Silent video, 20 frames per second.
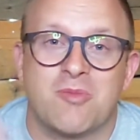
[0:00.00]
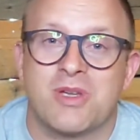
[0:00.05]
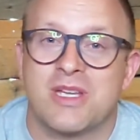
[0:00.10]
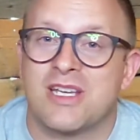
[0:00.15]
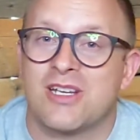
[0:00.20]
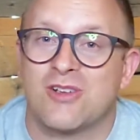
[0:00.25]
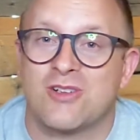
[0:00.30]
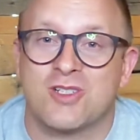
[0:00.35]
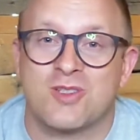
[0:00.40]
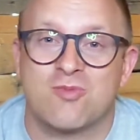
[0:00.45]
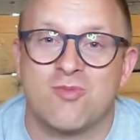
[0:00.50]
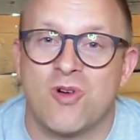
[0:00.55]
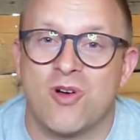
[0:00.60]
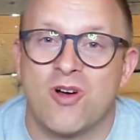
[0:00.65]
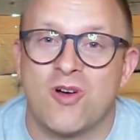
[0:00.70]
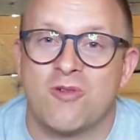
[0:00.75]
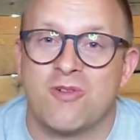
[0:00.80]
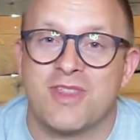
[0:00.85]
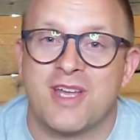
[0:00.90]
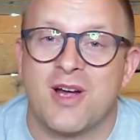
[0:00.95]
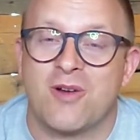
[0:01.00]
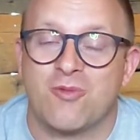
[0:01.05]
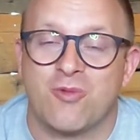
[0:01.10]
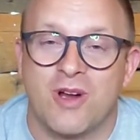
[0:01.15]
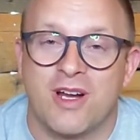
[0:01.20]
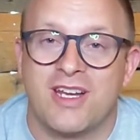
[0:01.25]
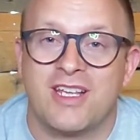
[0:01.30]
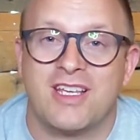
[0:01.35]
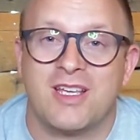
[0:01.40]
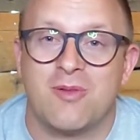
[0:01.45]
big or small without
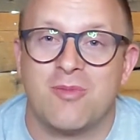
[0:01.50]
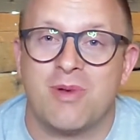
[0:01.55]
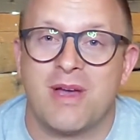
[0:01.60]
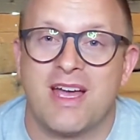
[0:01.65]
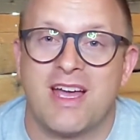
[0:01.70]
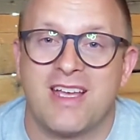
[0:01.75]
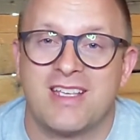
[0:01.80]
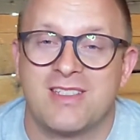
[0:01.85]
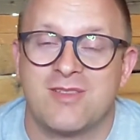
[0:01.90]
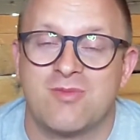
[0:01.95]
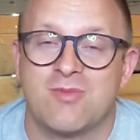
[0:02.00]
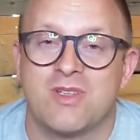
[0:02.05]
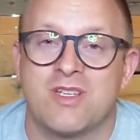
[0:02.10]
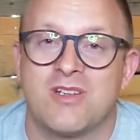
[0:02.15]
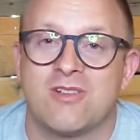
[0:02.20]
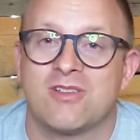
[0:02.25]
running it past me